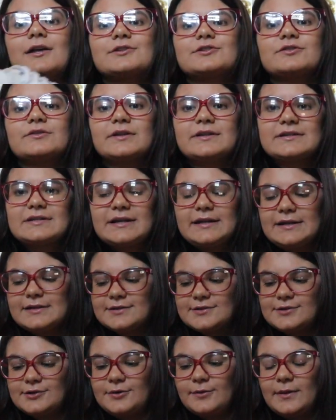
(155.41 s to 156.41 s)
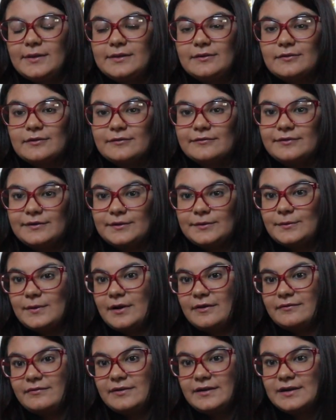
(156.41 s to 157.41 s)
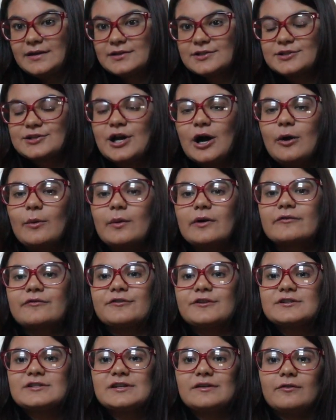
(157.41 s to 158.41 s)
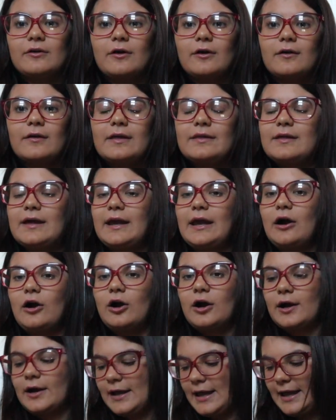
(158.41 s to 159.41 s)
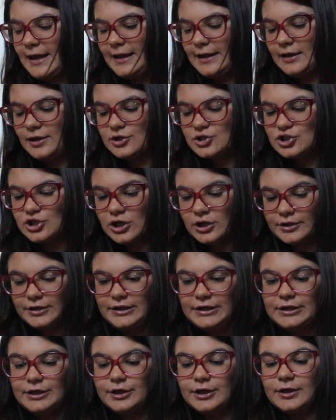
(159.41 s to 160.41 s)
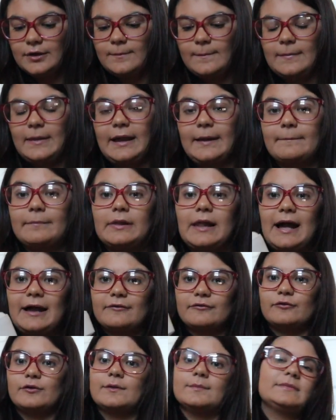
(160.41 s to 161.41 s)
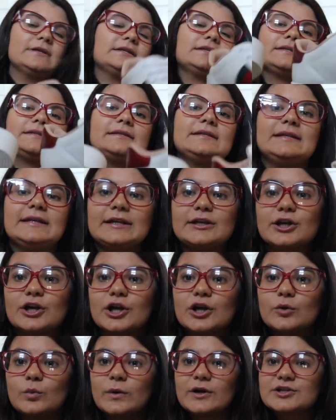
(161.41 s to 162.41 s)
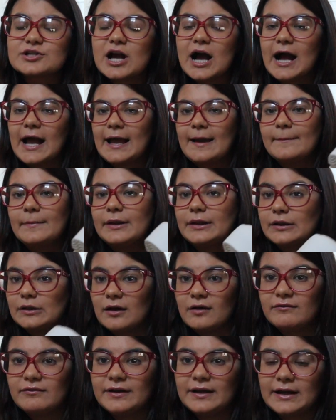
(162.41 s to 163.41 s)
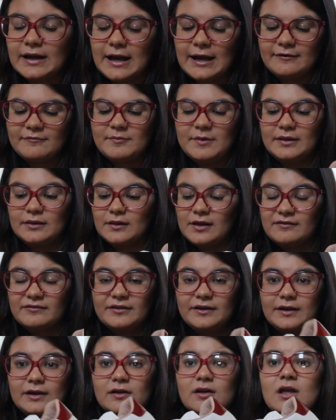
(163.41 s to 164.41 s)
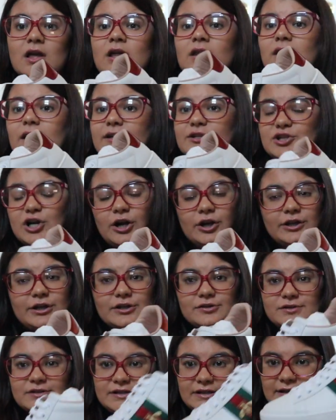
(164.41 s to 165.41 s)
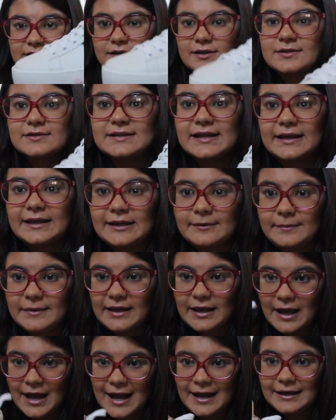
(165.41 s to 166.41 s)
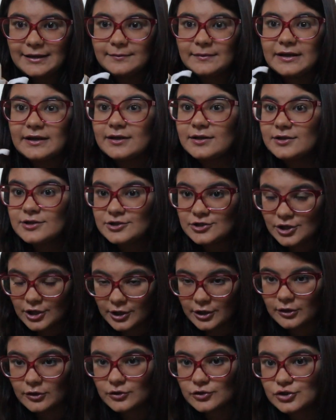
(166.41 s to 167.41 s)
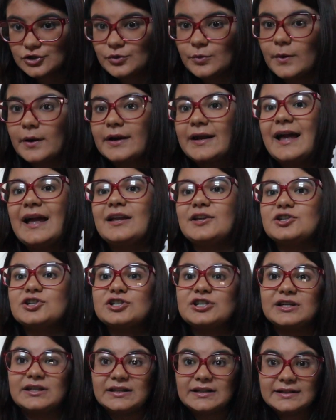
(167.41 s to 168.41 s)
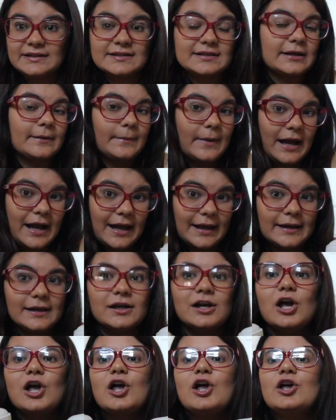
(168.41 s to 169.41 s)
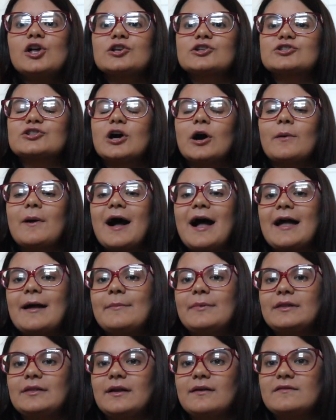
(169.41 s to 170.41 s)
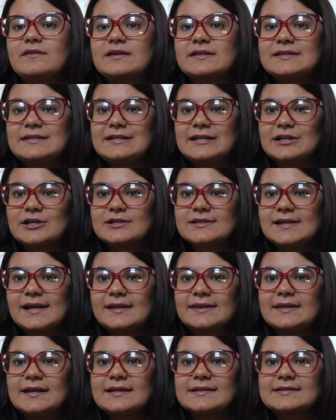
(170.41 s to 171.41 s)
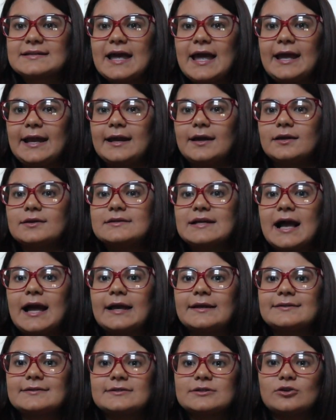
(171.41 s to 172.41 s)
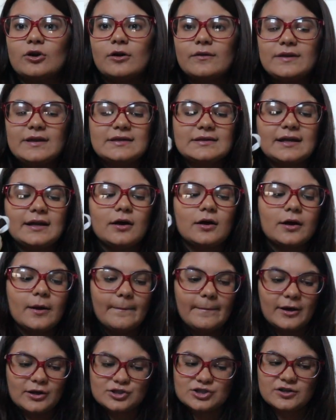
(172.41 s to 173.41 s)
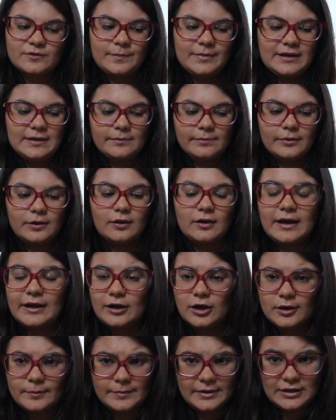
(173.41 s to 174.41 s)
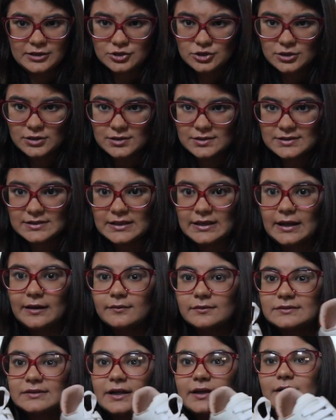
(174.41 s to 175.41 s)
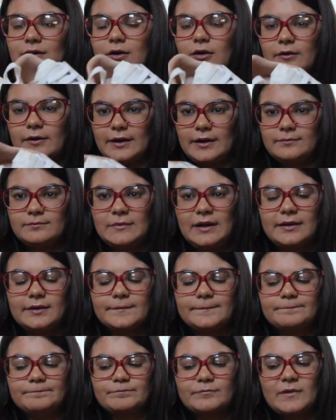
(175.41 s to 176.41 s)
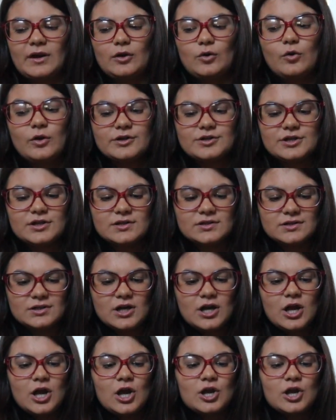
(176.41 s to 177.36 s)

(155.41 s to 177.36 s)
So let's get into the review of these. So first of all, they are a chunkier like platform sneaker, which I have been loving. I've been loving like chunkier sneakers that give me height because your girl's short and she needs some height. So I have been loving sneakers like this and I saw these like on a bunch of people and on Pinterest and I was like, okay, like gorgeous.